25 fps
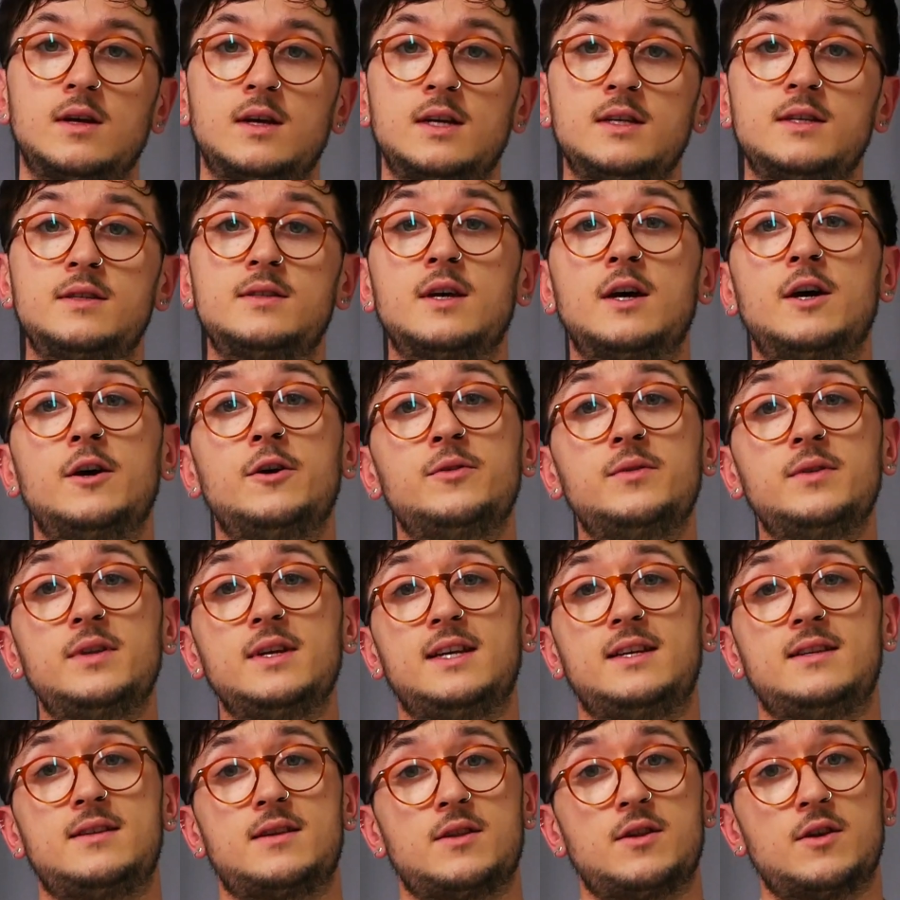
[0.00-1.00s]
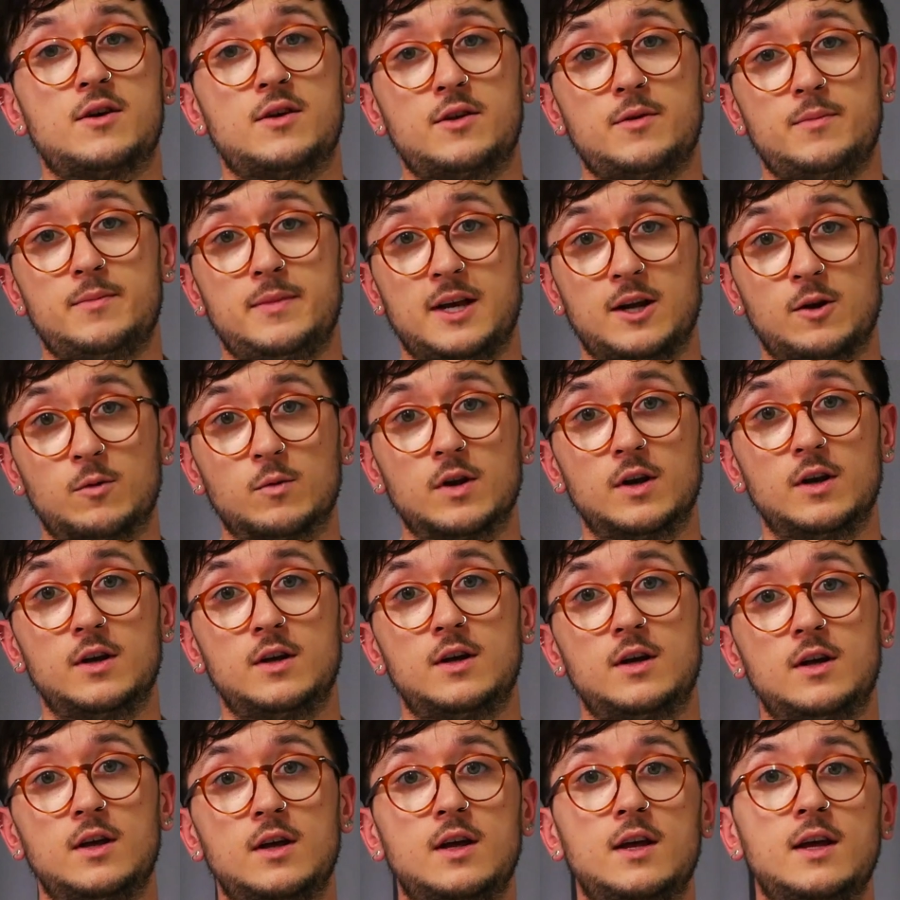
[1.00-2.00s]
Sound is another big one.
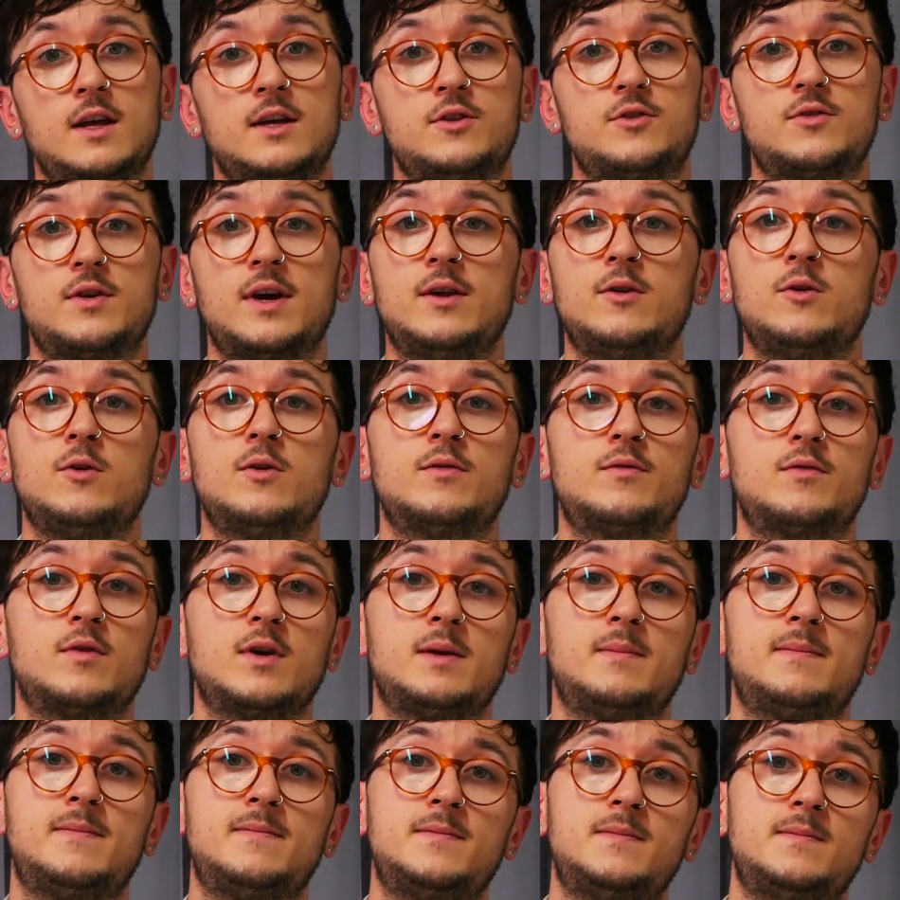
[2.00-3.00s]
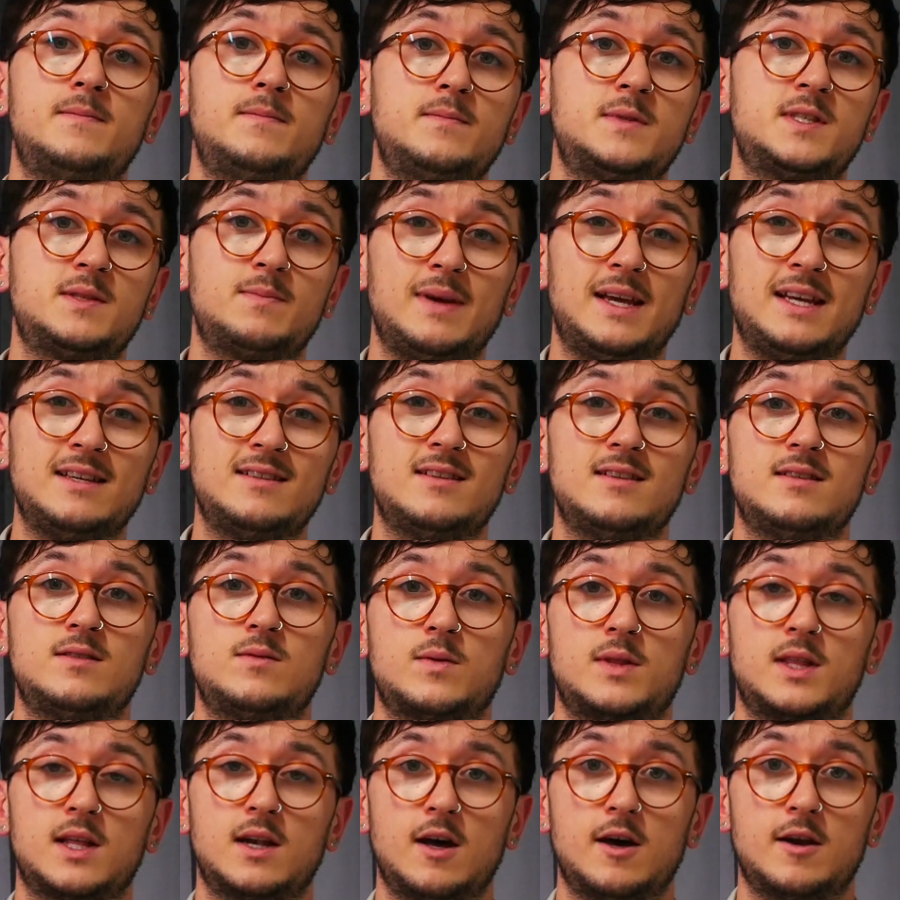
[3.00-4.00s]
Try to avoid spaces
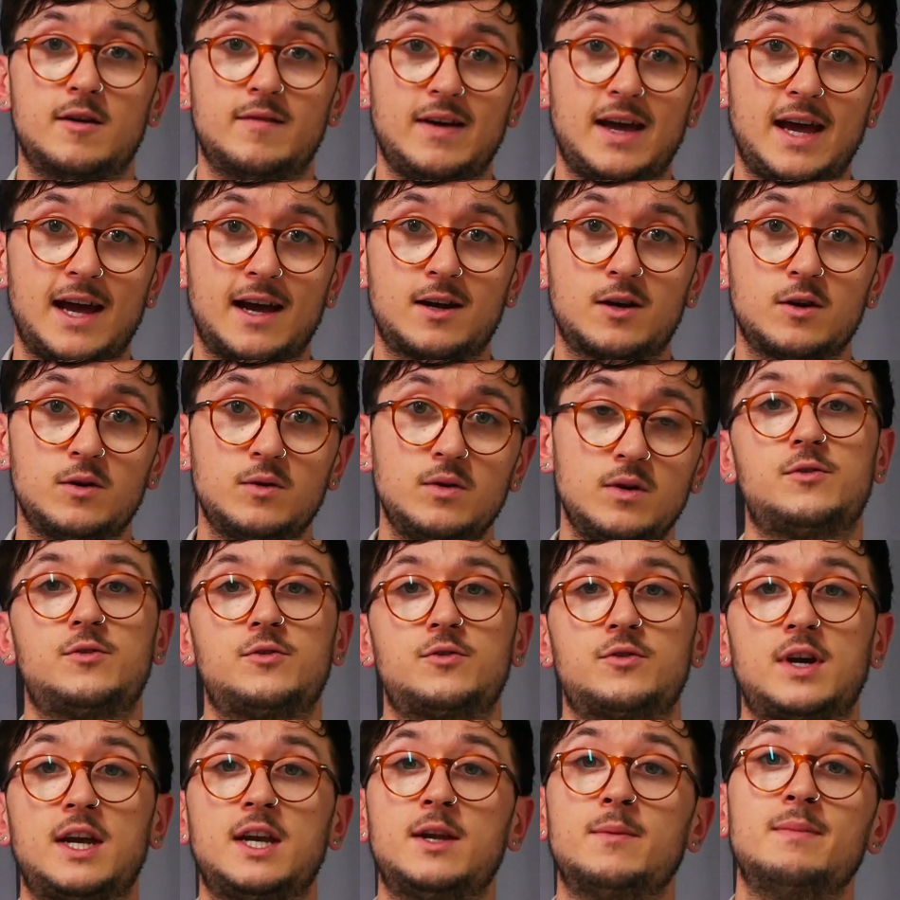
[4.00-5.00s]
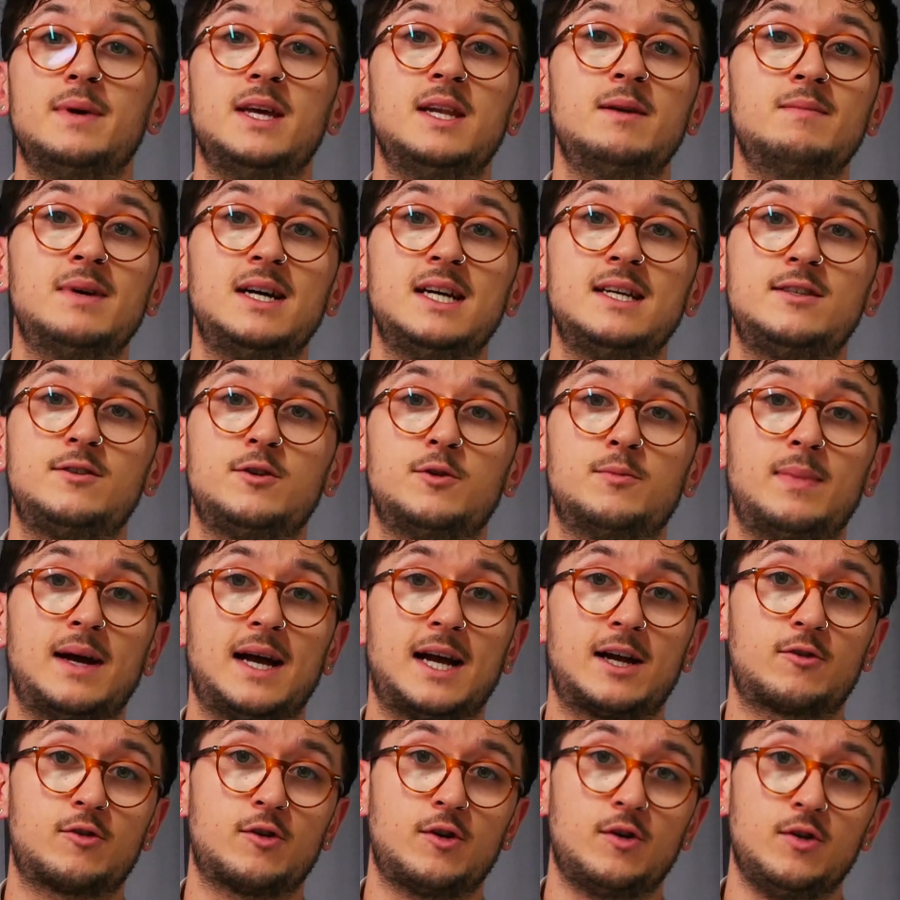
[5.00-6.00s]
with a lot of echo. Try to minimize your
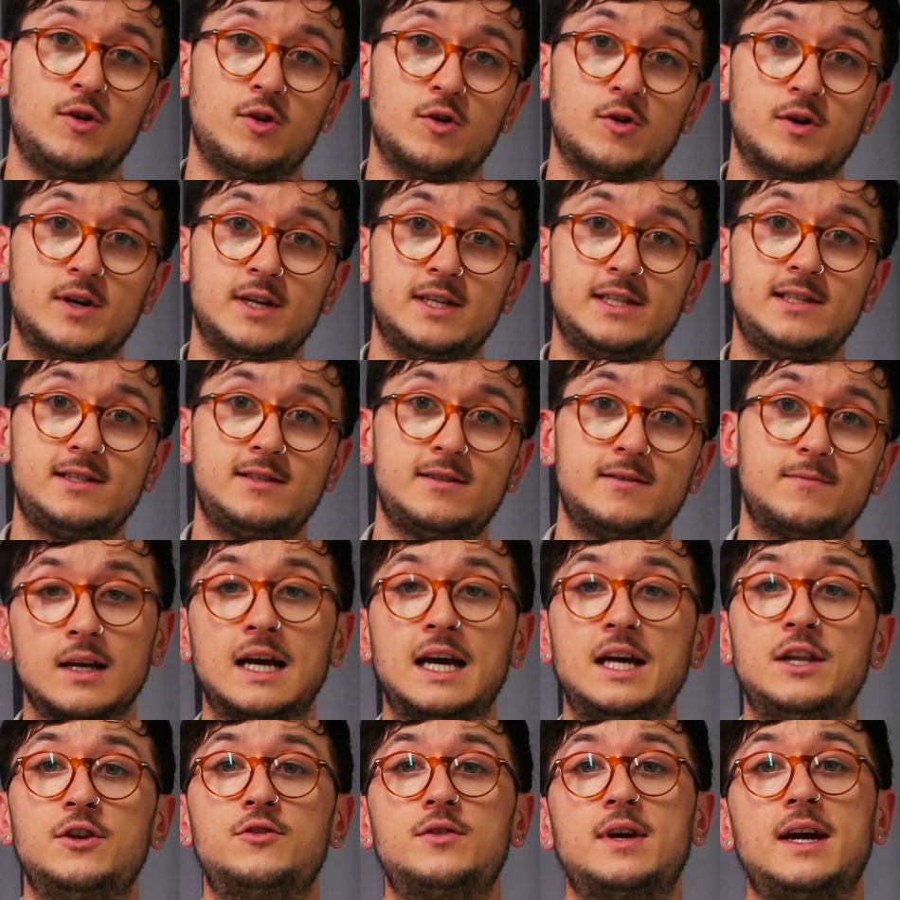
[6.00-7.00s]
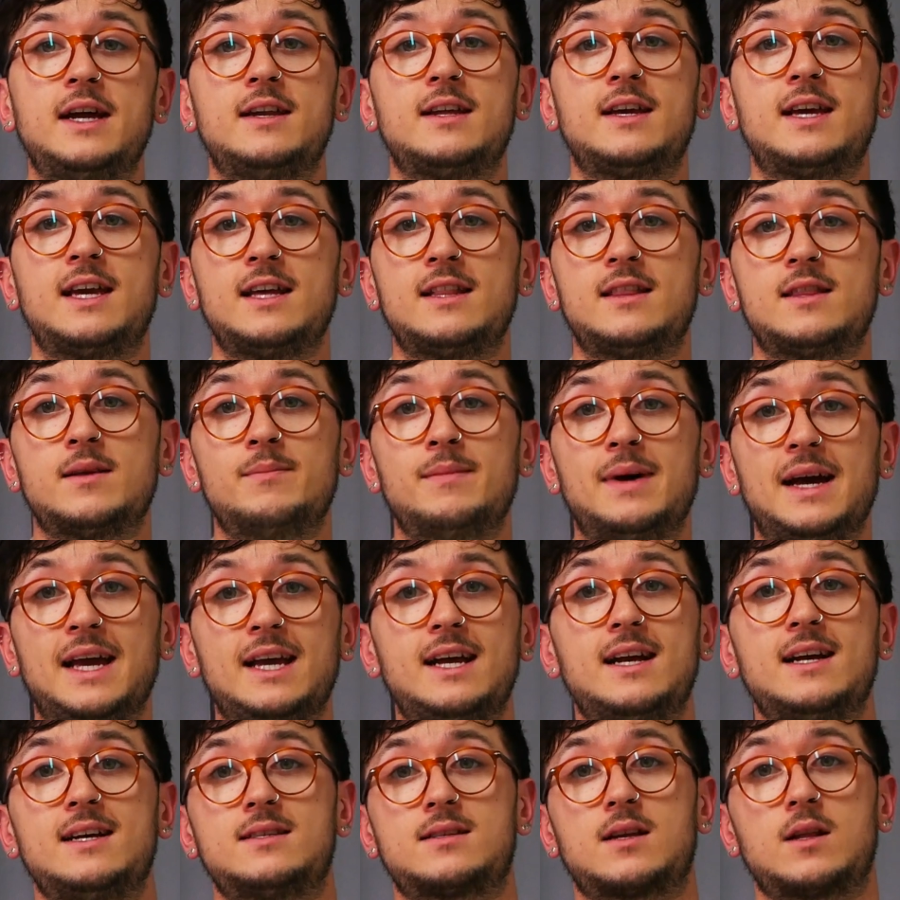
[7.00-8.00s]
background noise and try to get the
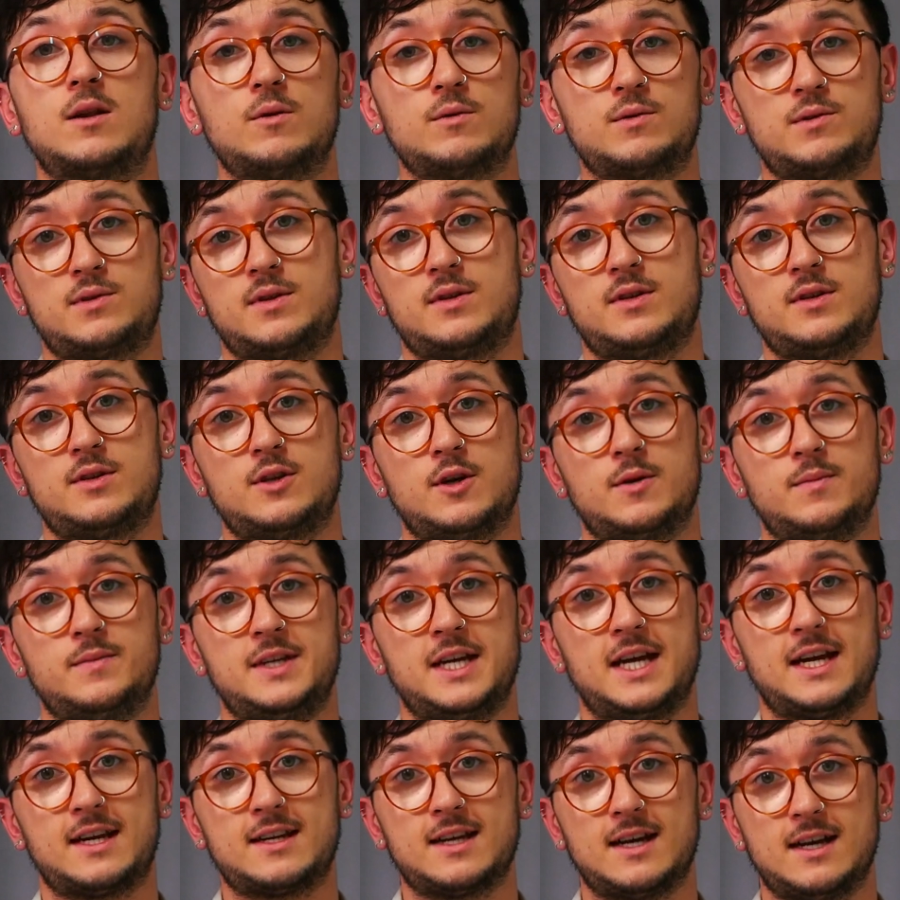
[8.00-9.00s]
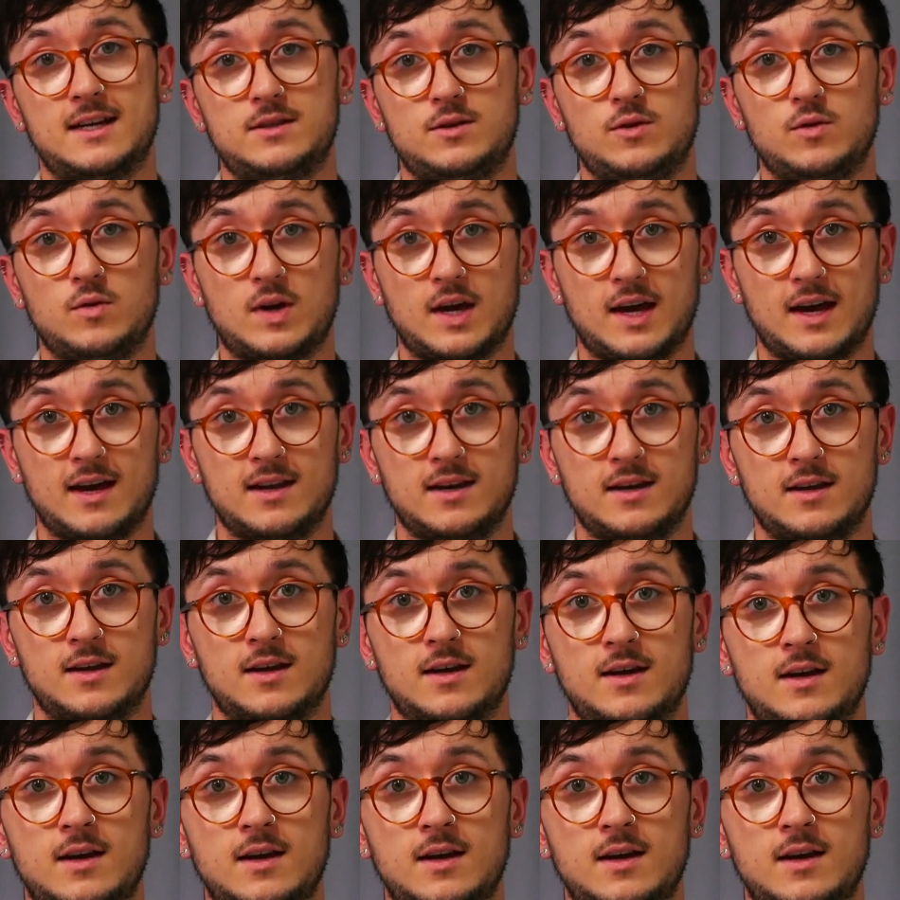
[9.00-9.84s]
mic as close to the subject as you can.